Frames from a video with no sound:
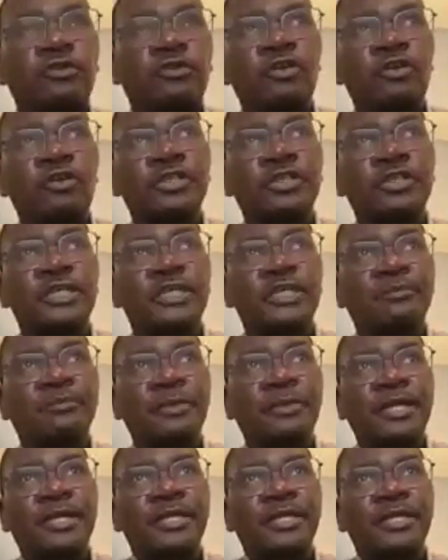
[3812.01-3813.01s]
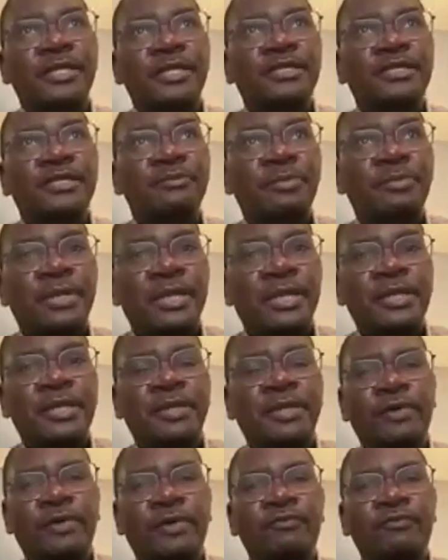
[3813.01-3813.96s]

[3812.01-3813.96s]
long-term energy planning,